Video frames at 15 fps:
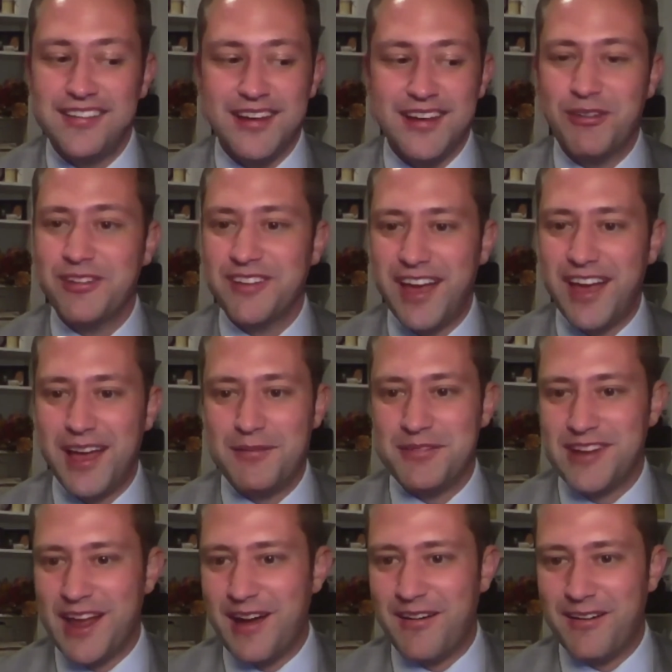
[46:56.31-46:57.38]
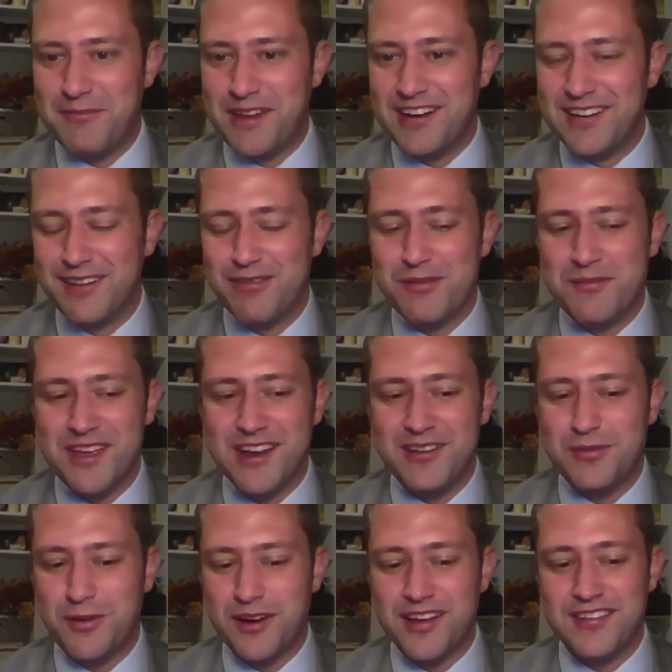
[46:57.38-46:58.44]
several times now, I've been in different
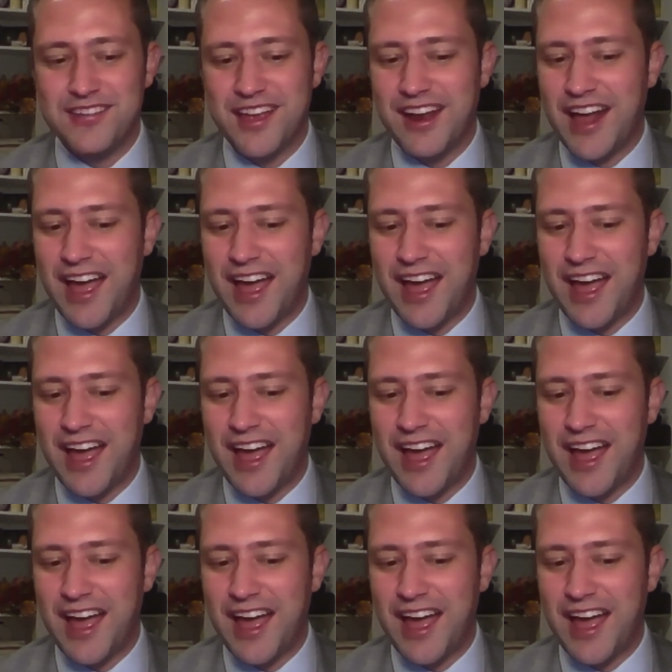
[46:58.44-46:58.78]
meetings where he said,